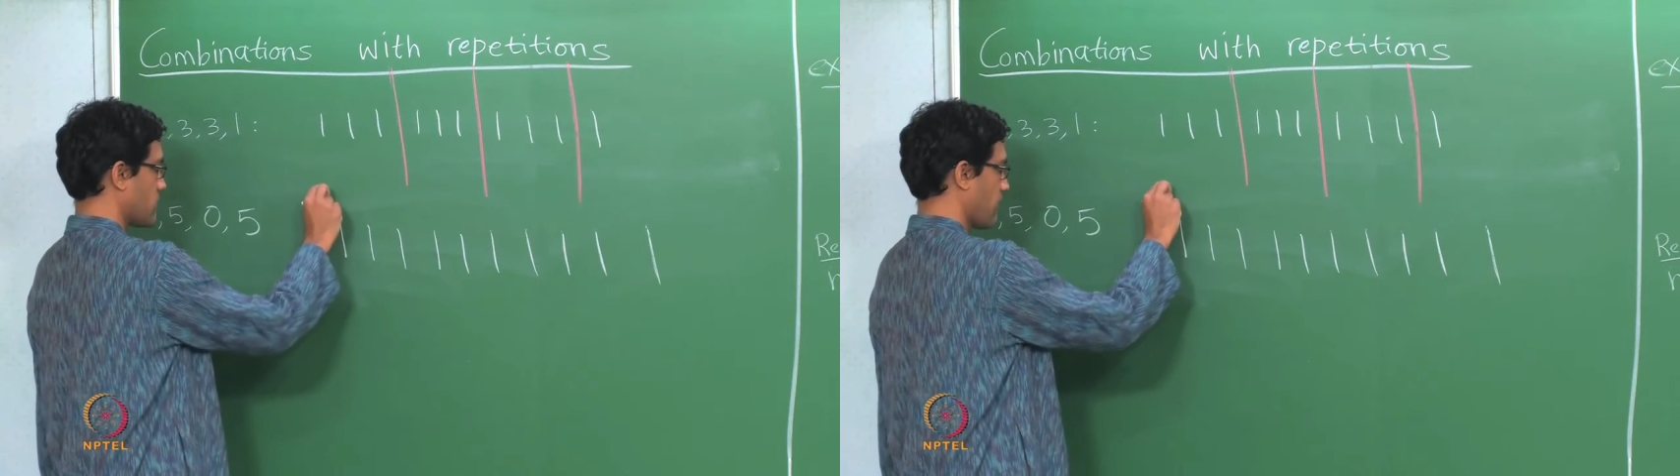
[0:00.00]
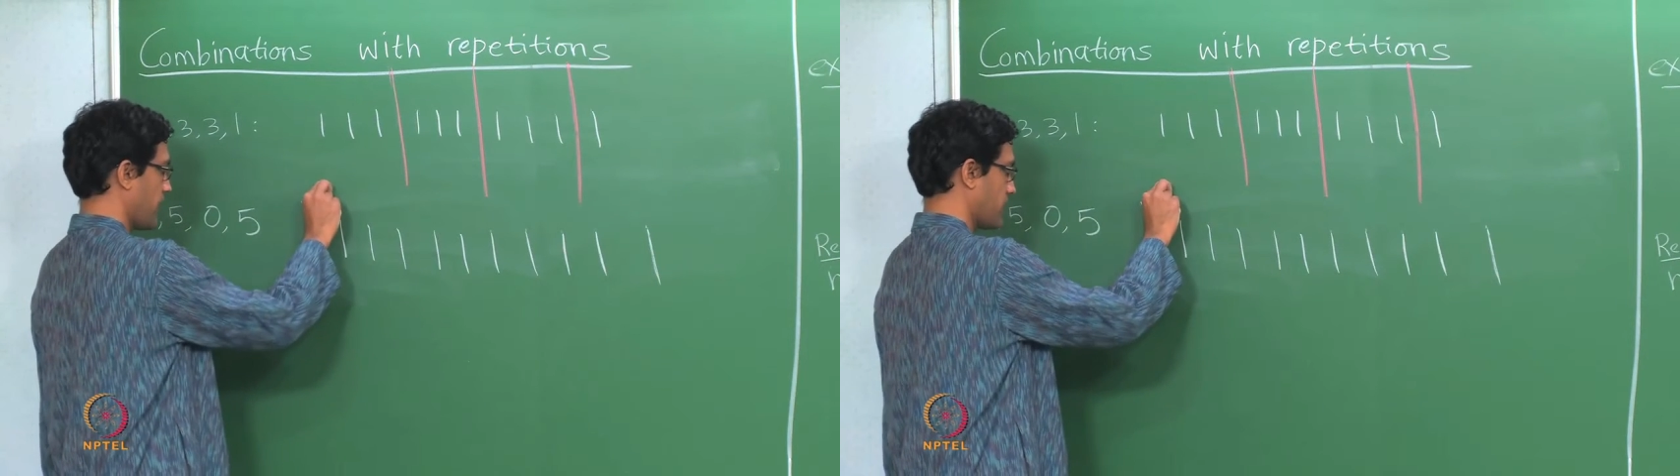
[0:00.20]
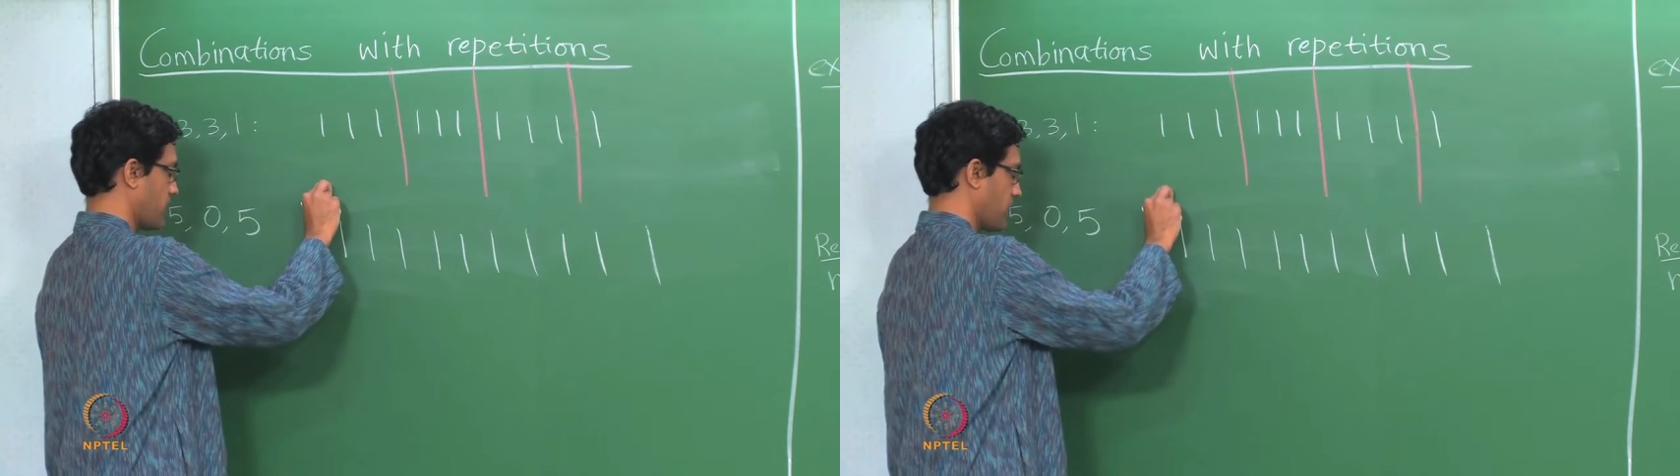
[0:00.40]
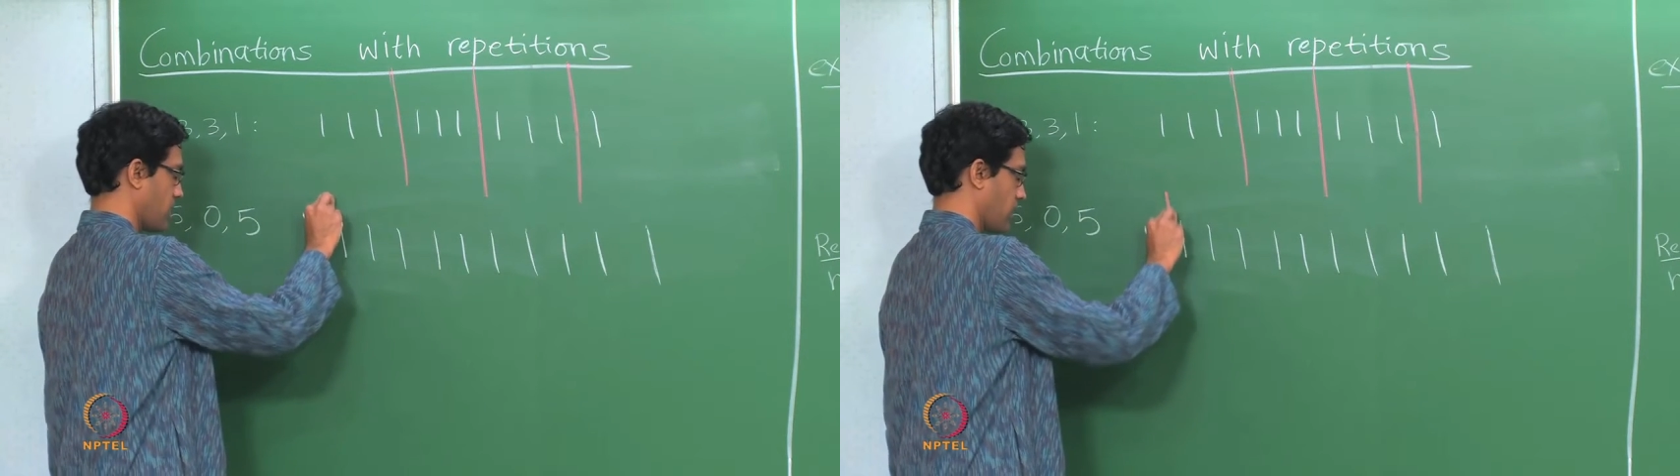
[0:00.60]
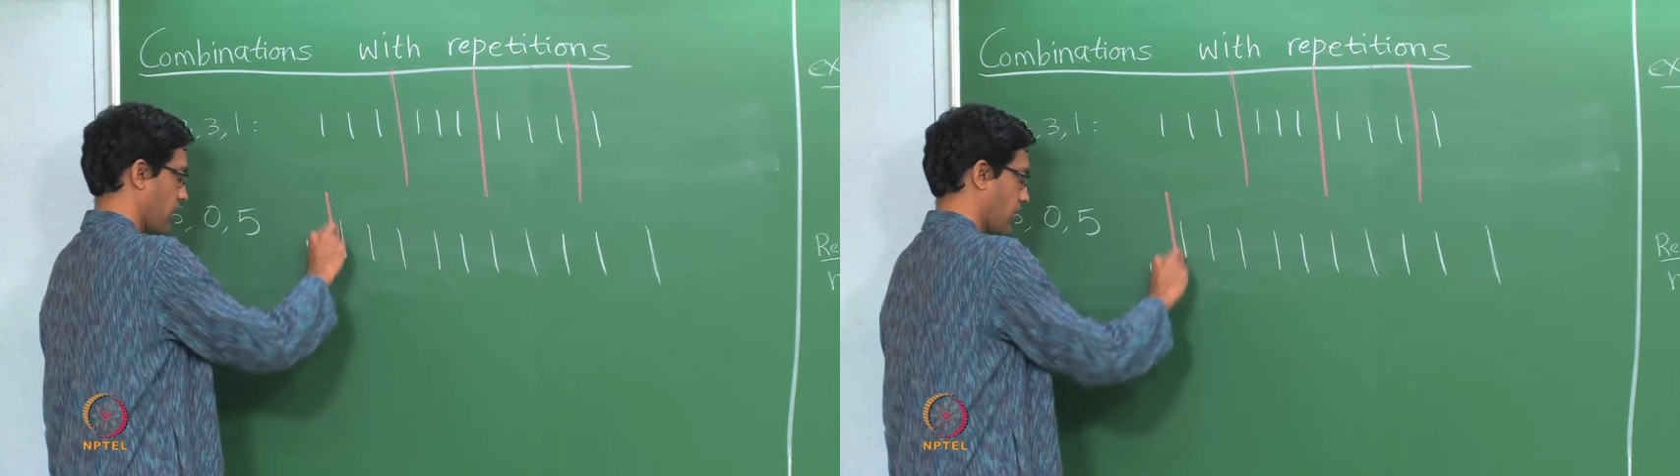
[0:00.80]
divider
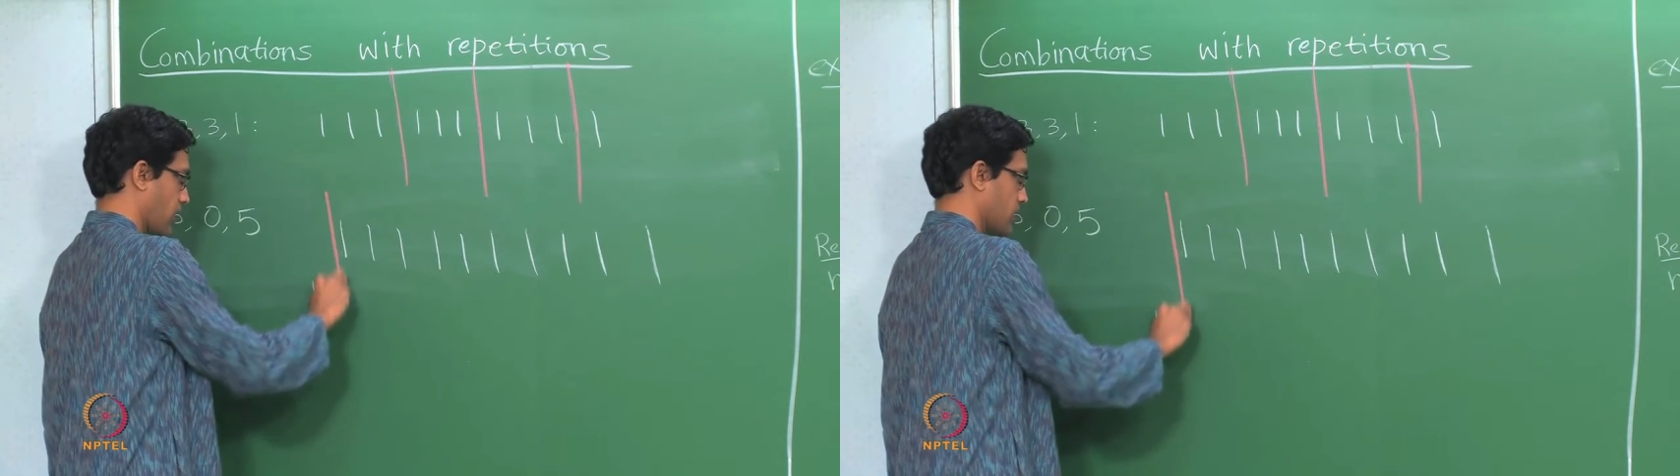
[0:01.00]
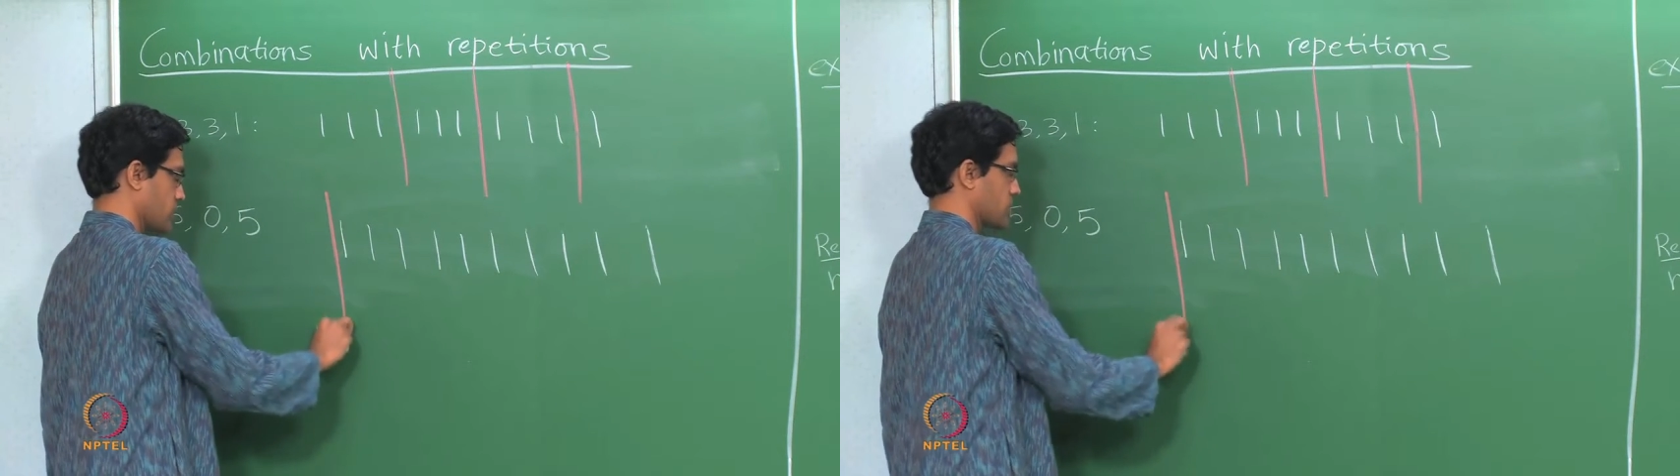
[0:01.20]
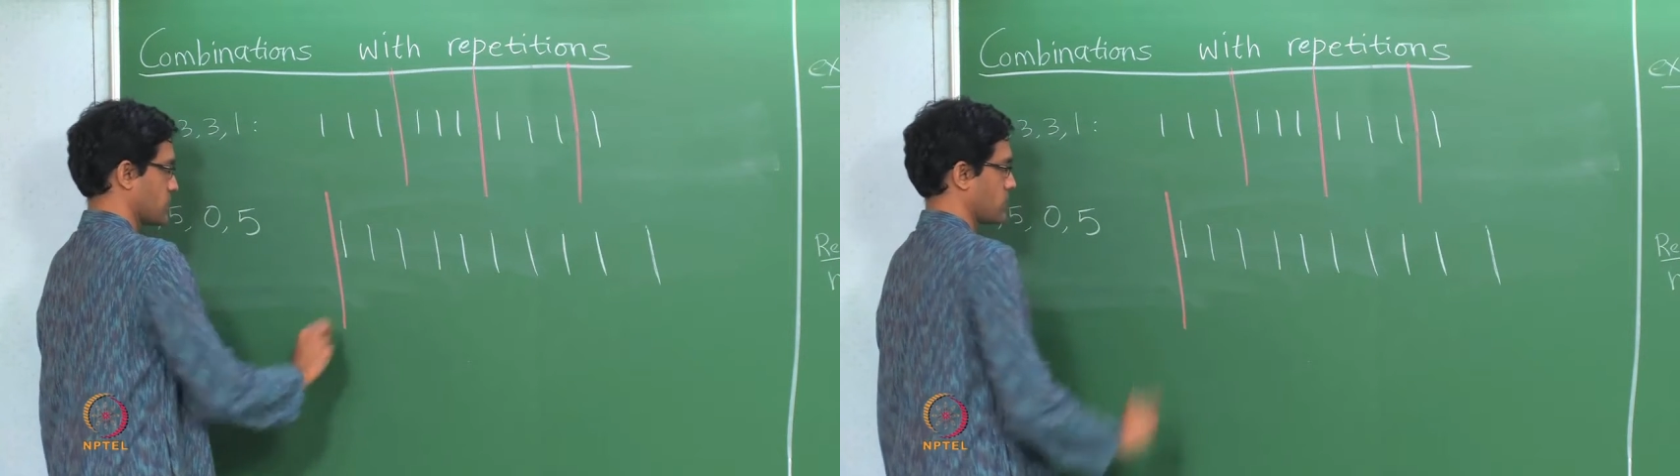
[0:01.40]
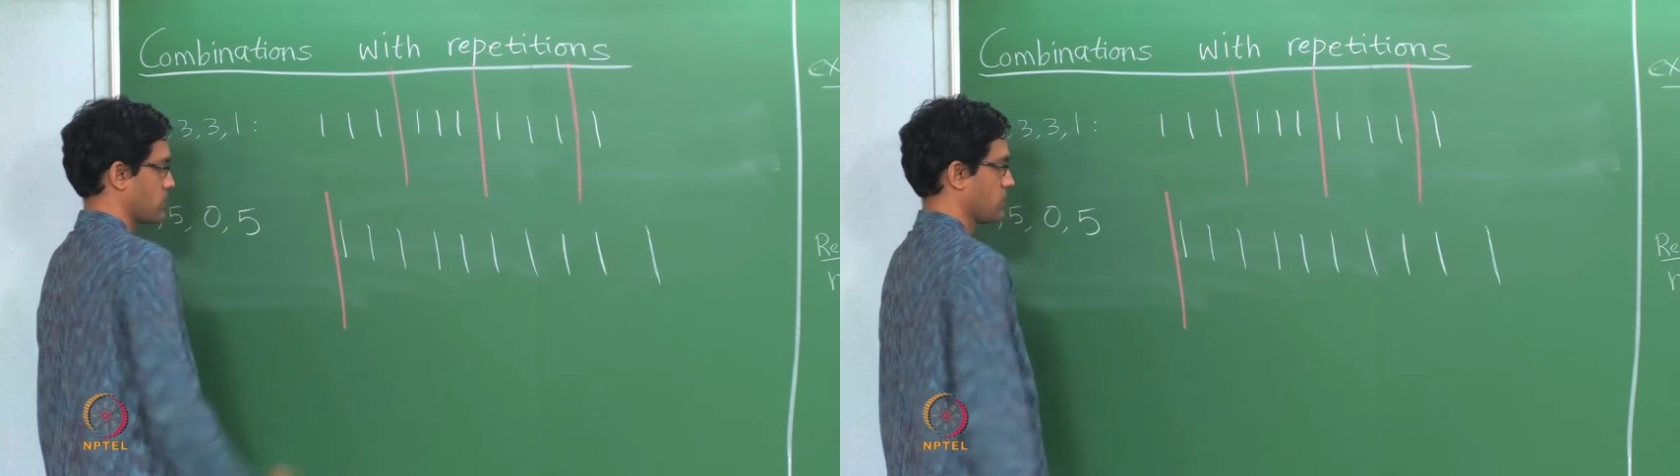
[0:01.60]
occurs